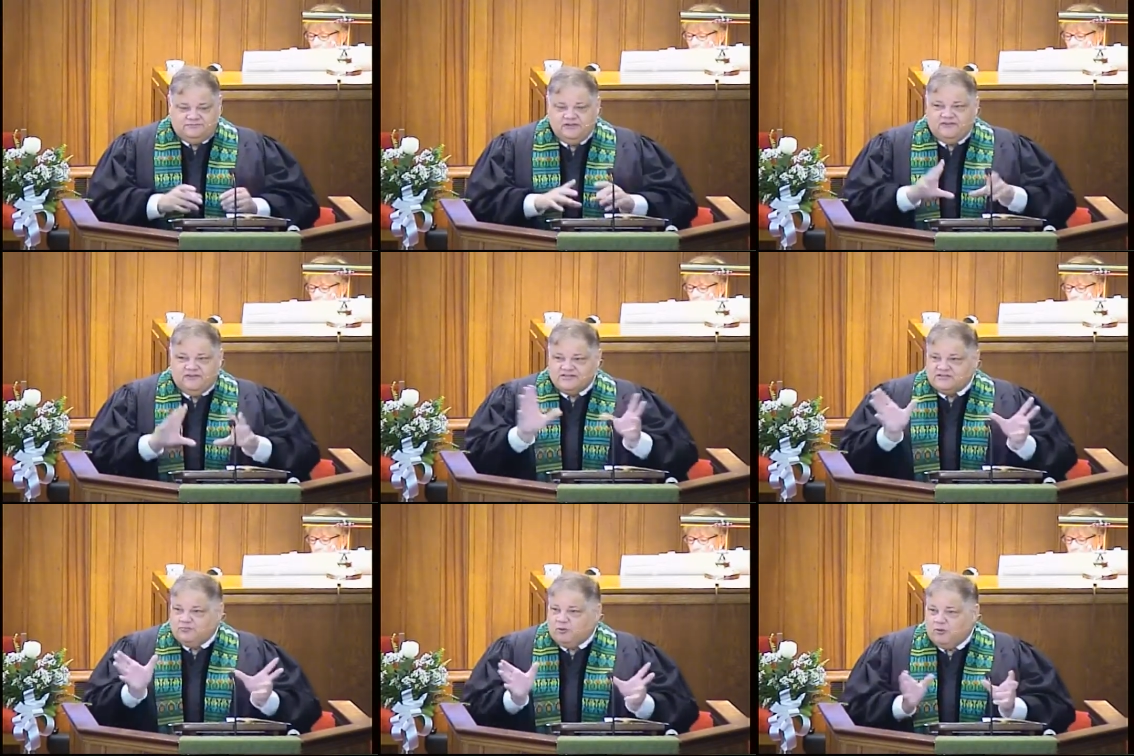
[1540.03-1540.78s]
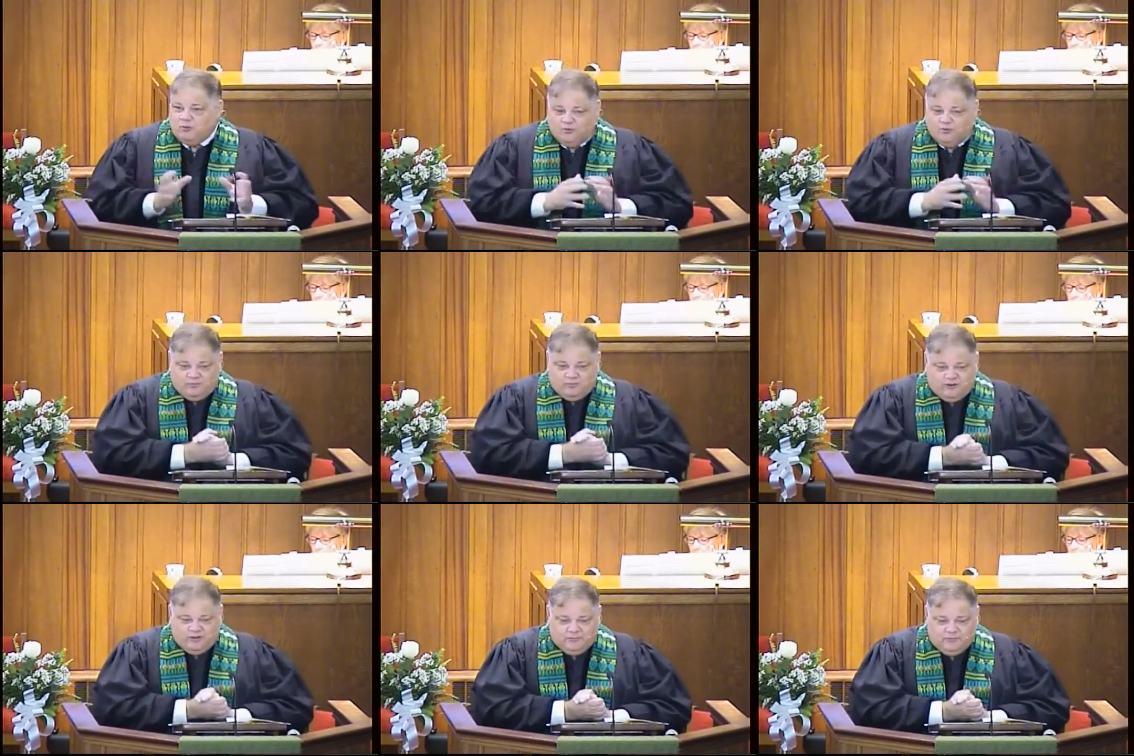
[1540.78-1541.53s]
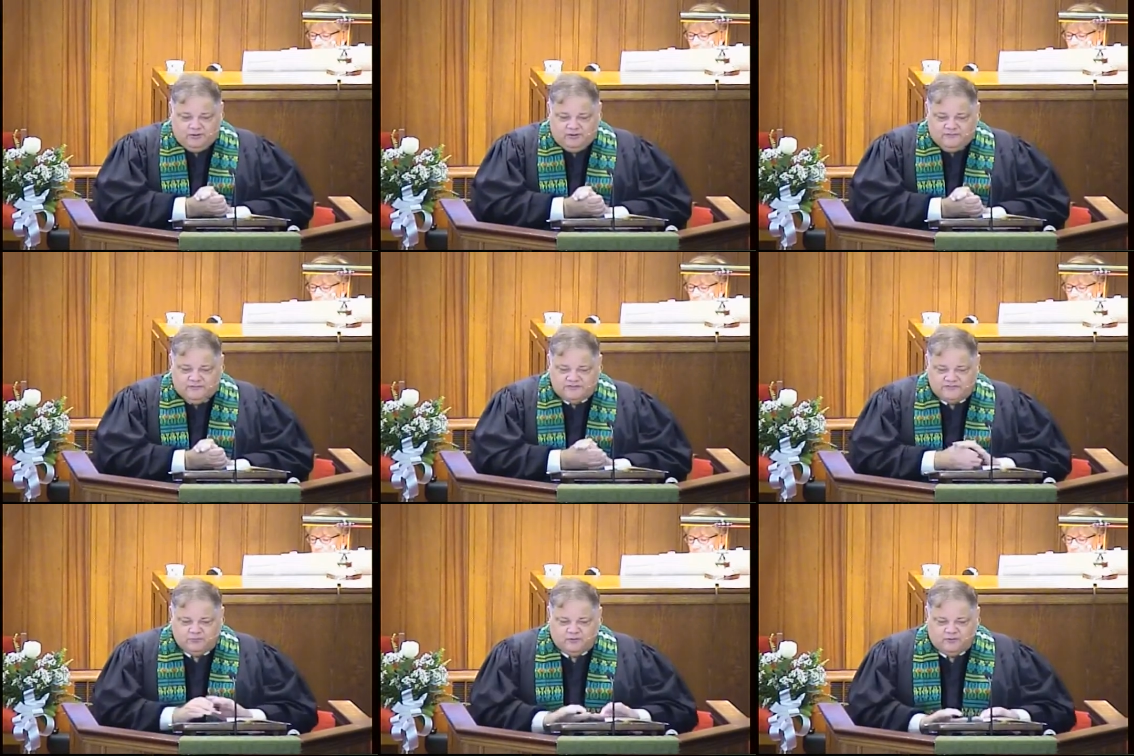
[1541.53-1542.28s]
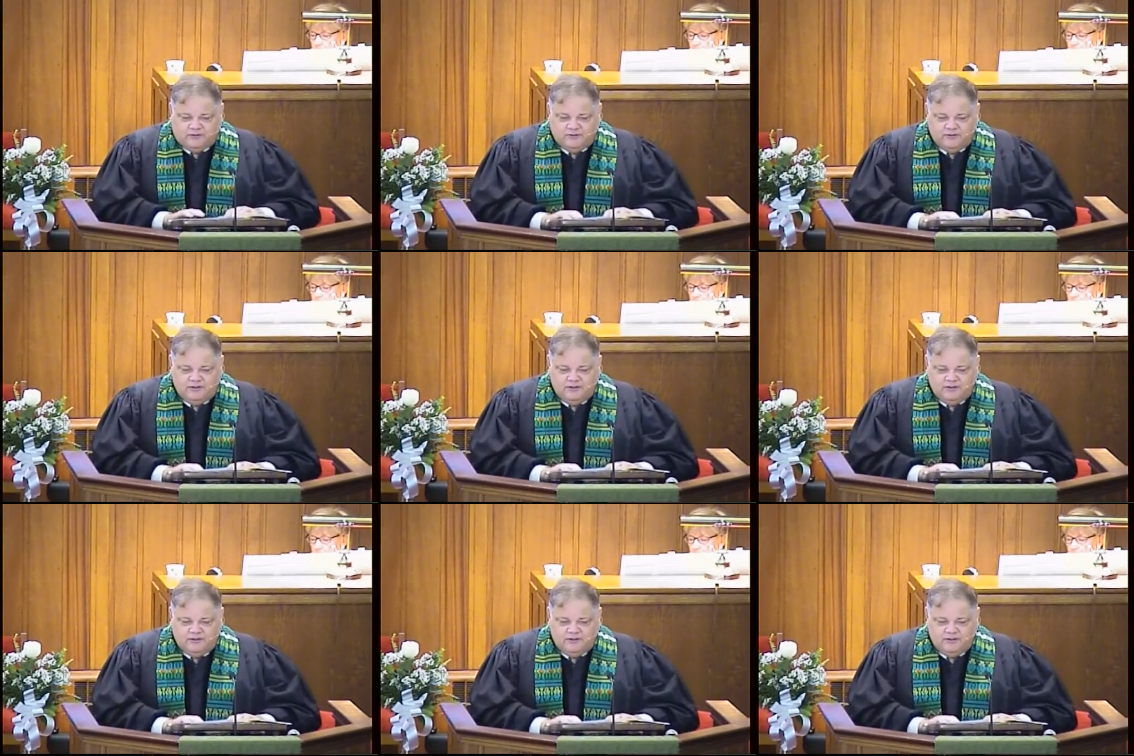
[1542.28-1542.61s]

And that's the part we're going to break apart this morning.